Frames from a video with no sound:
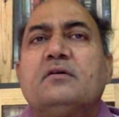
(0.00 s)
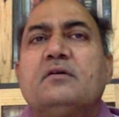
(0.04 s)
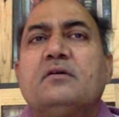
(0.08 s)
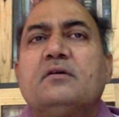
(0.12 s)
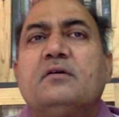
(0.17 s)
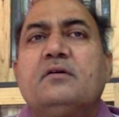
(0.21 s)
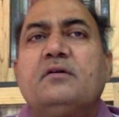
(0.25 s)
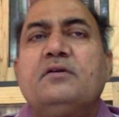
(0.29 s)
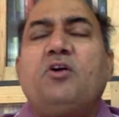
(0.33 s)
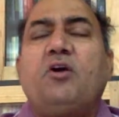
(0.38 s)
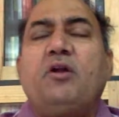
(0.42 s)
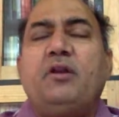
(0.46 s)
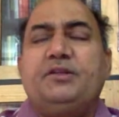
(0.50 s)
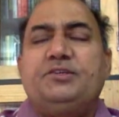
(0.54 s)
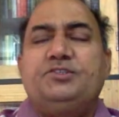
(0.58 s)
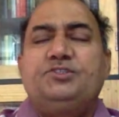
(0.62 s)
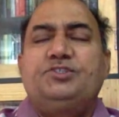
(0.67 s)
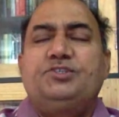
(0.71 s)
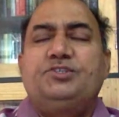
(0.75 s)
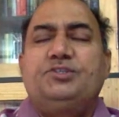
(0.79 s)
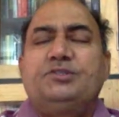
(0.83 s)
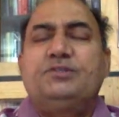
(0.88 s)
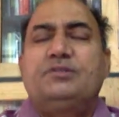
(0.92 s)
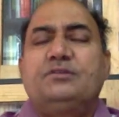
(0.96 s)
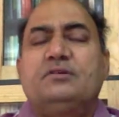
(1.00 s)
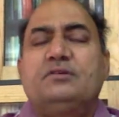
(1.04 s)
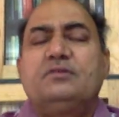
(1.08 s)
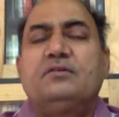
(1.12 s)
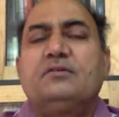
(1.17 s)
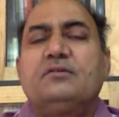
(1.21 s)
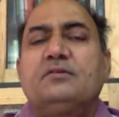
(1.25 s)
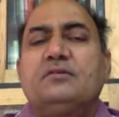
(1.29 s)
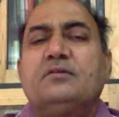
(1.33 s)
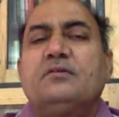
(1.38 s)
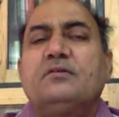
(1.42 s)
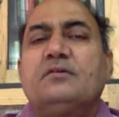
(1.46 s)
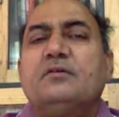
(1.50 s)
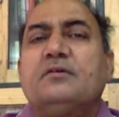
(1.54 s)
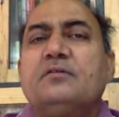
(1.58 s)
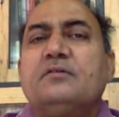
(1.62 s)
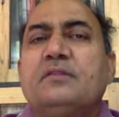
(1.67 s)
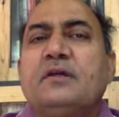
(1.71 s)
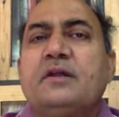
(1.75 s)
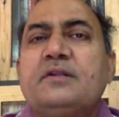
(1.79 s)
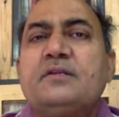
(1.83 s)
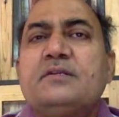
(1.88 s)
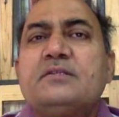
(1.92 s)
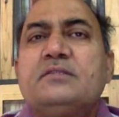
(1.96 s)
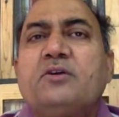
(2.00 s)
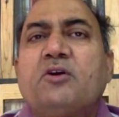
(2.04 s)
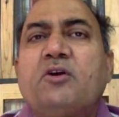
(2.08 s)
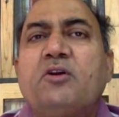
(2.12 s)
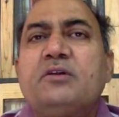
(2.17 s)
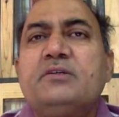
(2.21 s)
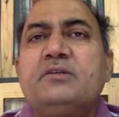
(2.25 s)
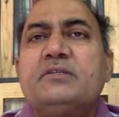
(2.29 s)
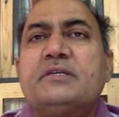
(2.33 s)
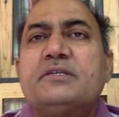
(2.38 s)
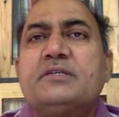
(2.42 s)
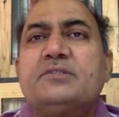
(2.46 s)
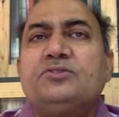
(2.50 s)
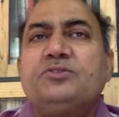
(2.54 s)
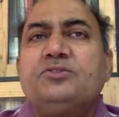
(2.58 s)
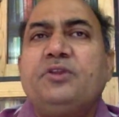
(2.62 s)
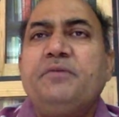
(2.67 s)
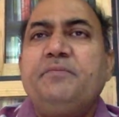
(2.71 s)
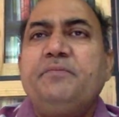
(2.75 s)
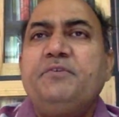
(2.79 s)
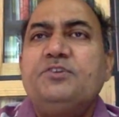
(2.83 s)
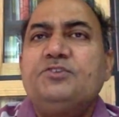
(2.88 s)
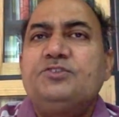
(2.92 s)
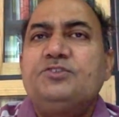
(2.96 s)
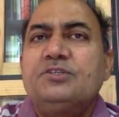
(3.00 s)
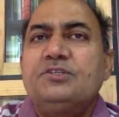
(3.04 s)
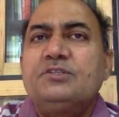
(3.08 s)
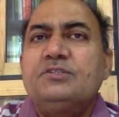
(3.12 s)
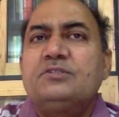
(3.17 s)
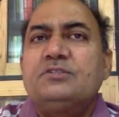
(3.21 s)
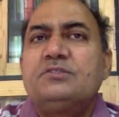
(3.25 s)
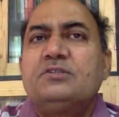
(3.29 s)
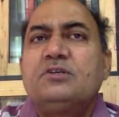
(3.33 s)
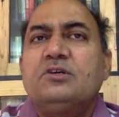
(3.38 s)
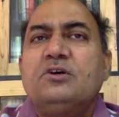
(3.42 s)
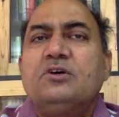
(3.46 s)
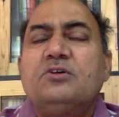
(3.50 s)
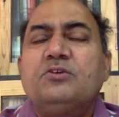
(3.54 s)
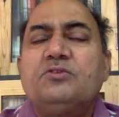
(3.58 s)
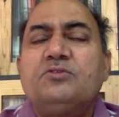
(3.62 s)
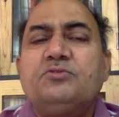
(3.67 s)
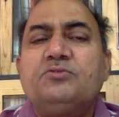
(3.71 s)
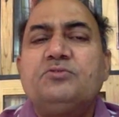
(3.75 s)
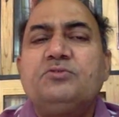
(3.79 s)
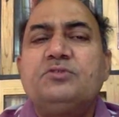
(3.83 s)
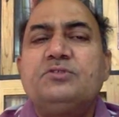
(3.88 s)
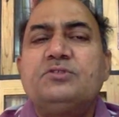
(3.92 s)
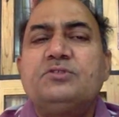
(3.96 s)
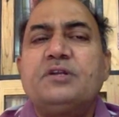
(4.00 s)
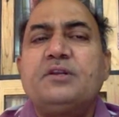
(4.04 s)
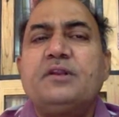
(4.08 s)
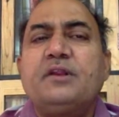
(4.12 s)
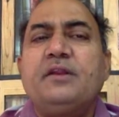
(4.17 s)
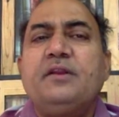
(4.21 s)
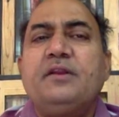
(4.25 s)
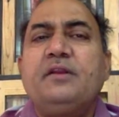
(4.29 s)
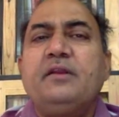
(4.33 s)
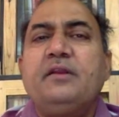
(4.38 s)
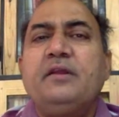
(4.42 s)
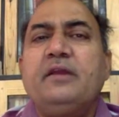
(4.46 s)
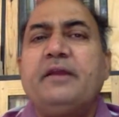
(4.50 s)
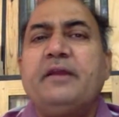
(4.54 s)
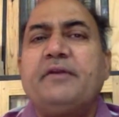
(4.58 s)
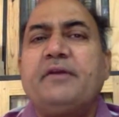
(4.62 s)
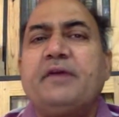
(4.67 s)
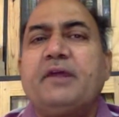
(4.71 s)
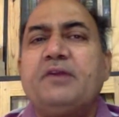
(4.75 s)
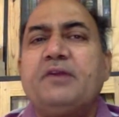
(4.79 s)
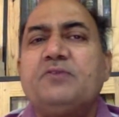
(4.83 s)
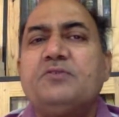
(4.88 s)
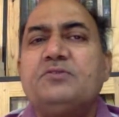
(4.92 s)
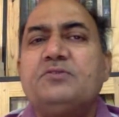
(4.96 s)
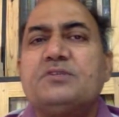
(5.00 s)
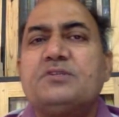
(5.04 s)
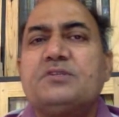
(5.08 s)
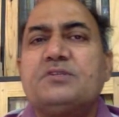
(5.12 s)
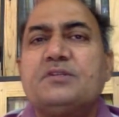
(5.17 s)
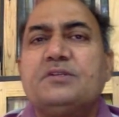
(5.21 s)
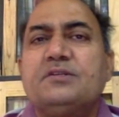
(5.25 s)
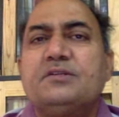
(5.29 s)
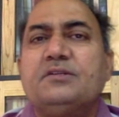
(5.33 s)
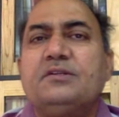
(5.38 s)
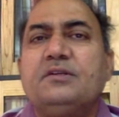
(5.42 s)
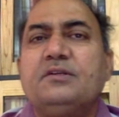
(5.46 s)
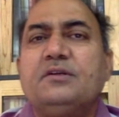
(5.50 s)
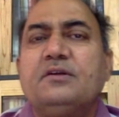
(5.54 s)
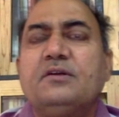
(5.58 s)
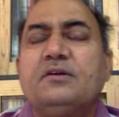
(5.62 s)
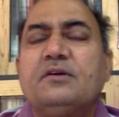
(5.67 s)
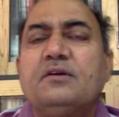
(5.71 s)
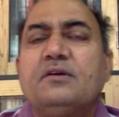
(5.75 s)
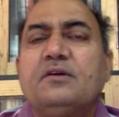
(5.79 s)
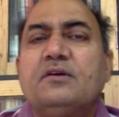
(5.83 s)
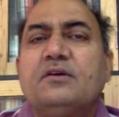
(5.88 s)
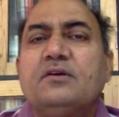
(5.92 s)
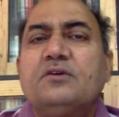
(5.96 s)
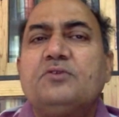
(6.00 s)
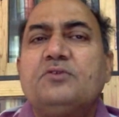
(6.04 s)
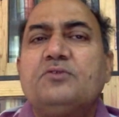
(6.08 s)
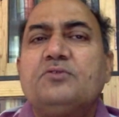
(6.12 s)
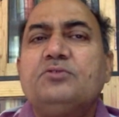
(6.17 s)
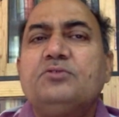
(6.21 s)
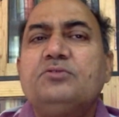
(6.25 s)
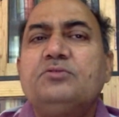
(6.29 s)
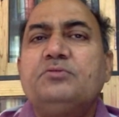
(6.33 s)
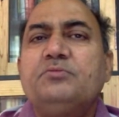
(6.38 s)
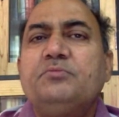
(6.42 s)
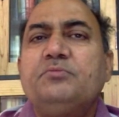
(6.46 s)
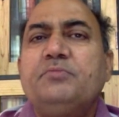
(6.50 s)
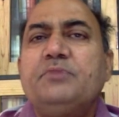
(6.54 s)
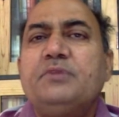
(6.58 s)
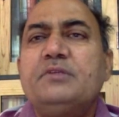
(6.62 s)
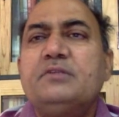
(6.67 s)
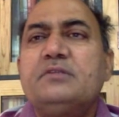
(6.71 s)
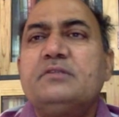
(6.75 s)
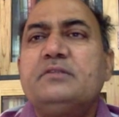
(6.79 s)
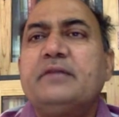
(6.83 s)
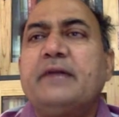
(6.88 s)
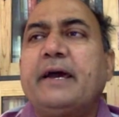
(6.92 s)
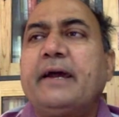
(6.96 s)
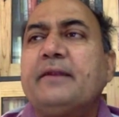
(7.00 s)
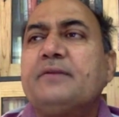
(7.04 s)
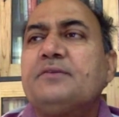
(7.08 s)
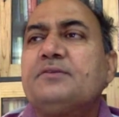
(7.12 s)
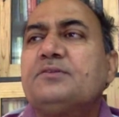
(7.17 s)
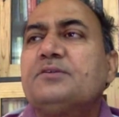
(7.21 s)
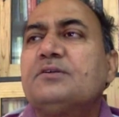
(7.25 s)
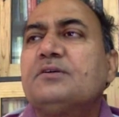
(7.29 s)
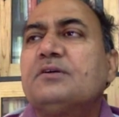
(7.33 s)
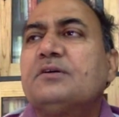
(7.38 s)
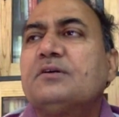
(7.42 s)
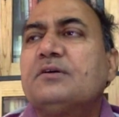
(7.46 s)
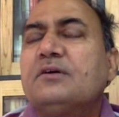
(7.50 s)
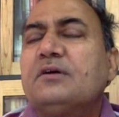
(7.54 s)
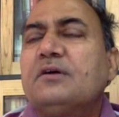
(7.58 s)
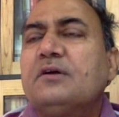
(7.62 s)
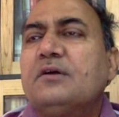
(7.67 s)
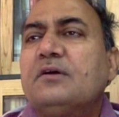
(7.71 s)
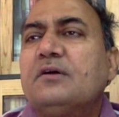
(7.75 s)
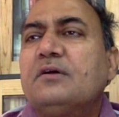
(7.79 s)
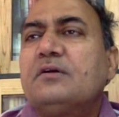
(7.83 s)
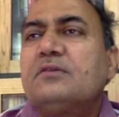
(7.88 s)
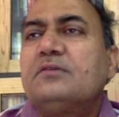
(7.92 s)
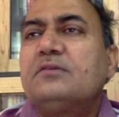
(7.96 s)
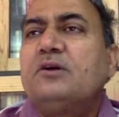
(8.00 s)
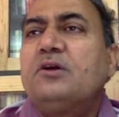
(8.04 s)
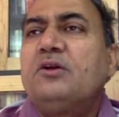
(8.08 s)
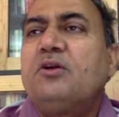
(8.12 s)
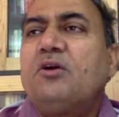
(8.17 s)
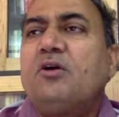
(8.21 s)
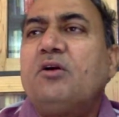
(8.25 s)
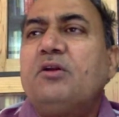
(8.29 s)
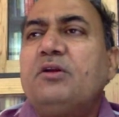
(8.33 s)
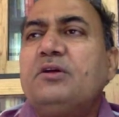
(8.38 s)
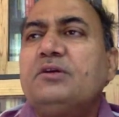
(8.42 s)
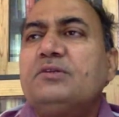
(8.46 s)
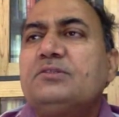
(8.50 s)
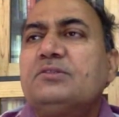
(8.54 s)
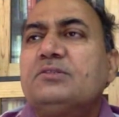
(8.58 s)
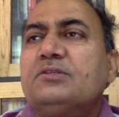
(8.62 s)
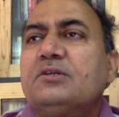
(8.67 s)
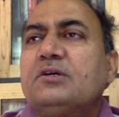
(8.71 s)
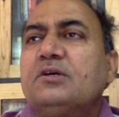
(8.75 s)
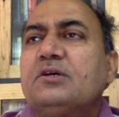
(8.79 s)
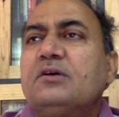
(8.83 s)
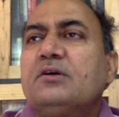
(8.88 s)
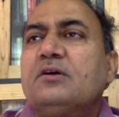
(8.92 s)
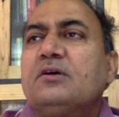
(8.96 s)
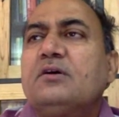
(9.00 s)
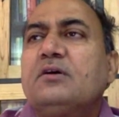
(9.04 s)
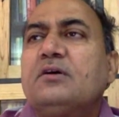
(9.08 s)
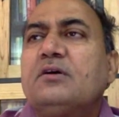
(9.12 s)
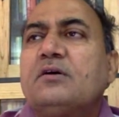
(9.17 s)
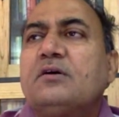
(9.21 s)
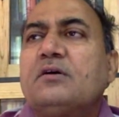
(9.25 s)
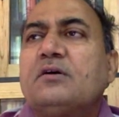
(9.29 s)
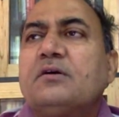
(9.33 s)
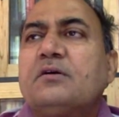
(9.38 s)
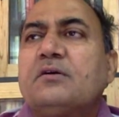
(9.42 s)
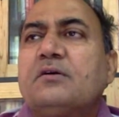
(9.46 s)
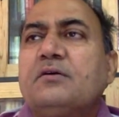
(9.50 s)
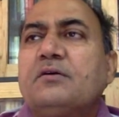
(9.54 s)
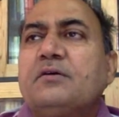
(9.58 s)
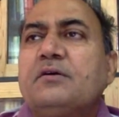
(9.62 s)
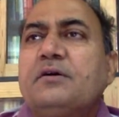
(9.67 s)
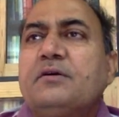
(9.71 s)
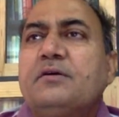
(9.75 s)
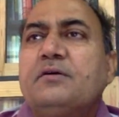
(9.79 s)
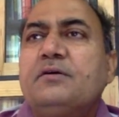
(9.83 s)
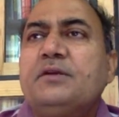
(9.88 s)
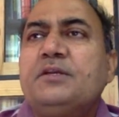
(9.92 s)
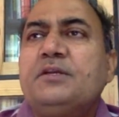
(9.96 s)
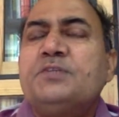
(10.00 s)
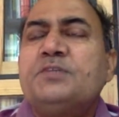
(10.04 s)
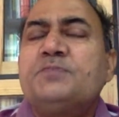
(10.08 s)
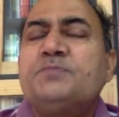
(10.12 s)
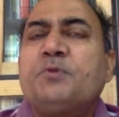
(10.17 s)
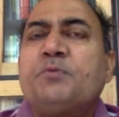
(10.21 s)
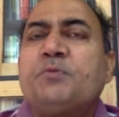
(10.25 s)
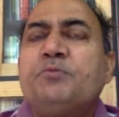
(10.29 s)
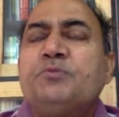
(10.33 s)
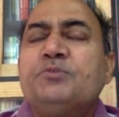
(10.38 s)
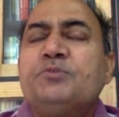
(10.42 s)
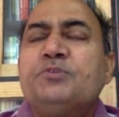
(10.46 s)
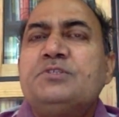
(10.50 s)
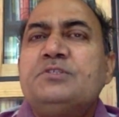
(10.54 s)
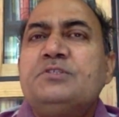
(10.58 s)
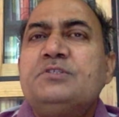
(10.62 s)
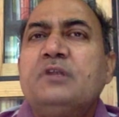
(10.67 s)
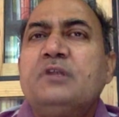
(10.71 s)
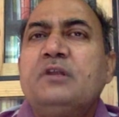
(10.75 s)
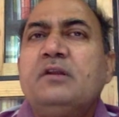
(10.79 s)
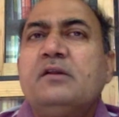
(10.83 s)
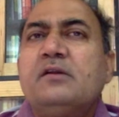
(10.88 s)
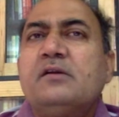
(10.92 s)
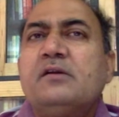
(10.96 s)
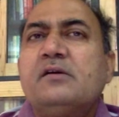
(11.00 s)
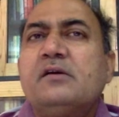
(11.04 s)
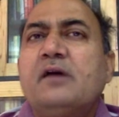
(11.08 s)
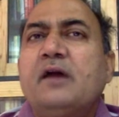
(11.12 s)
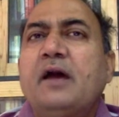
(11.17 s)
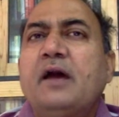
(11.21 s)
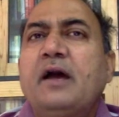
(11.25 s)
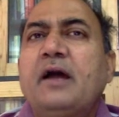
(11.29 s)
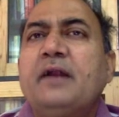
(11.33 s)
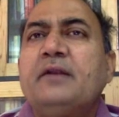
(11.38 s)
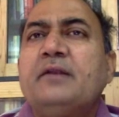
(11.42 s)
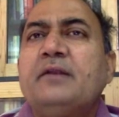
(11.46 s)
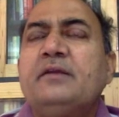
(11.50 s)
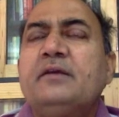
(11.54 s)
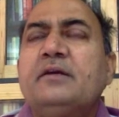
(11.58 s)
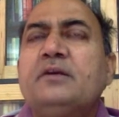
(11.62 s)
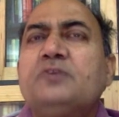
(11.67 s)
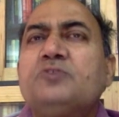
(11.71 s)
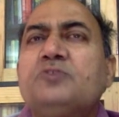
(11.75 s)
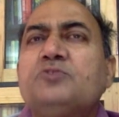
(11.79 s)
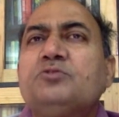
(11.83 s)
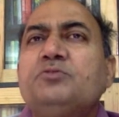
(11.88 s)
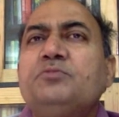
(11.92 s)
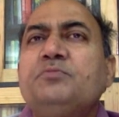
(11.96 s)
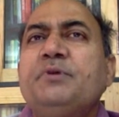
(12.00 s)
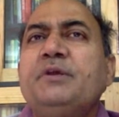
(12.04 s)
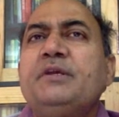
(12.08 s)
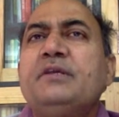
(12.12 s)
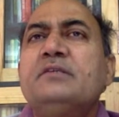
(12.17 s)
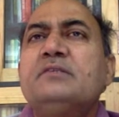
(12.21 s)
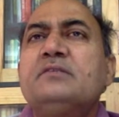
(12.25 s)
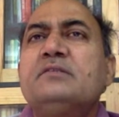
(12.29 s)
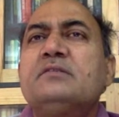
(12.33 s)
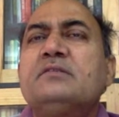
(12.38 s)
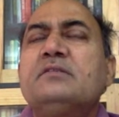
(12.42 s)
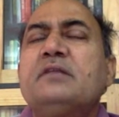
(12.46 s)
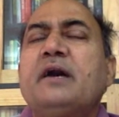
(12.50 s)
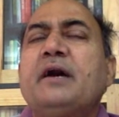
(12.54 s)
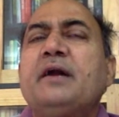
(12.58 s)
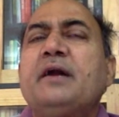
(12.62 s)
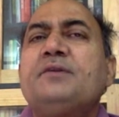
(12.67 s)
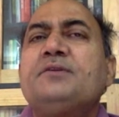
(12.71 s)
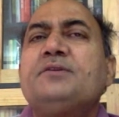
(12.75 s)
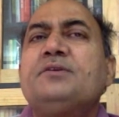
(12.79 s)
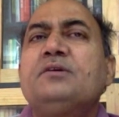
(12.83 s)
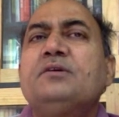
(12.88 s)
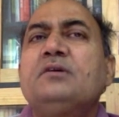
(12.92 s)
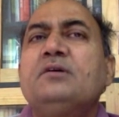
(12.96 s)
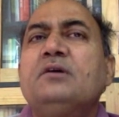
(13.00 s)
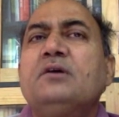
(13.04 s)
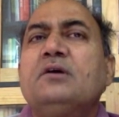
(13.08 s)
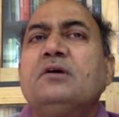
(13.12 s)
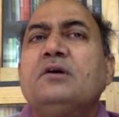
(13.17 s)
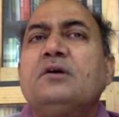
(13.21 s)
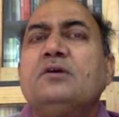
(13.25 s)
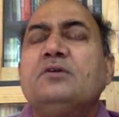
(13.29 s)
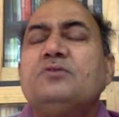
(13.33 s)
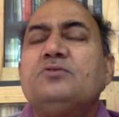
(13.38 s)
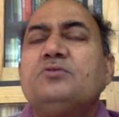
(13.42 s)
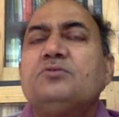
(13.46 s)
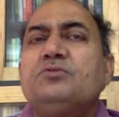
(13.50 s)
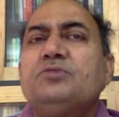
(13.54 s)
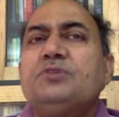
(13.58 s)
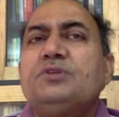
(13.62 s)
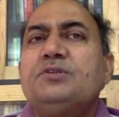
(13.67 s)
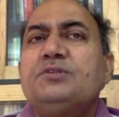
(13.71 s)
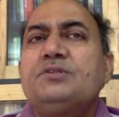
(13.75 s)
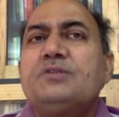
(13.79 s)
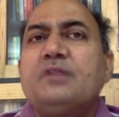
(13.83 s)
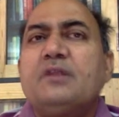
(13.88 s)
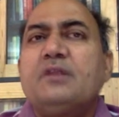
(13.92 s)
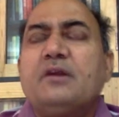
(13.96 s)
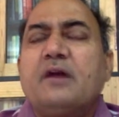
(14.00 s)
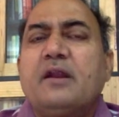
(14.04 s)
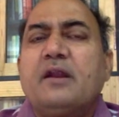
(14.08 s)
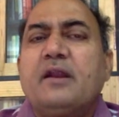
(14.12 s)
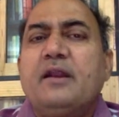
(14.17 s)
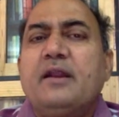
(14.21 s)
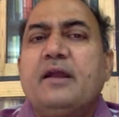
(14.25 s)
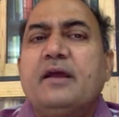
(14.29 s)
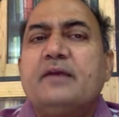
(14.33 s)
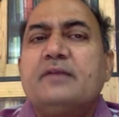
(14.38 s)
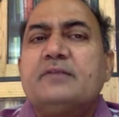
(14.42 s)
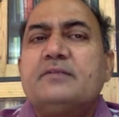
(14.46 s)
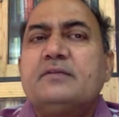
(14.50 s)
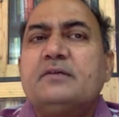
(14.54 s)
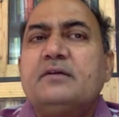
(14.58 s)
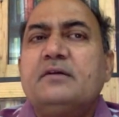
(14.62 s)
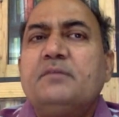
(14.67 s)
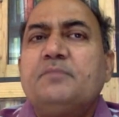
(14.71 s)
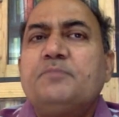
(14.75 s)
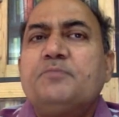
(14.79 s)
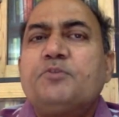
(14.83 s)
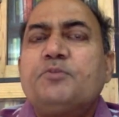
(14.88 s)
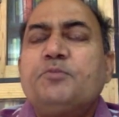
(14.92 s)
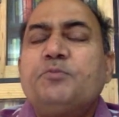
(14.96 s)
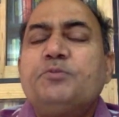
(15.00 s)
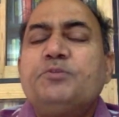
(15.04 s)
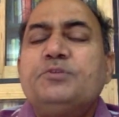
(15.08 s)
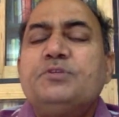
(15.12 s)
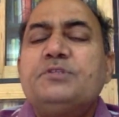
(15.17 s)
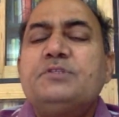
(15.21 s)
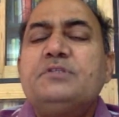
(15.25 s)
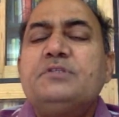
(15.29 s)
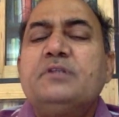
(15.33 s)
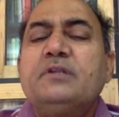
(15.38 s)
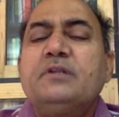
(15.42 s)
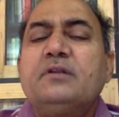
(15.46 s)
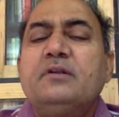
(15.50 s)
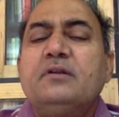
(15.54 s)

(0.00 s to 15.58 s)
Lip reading: knowledge. That is, knowledge has three features: truth, certainty, and right to certainty. Truth means that the knowledge uh, is propositional, and here truth means that truth is regarded as a uh, propositional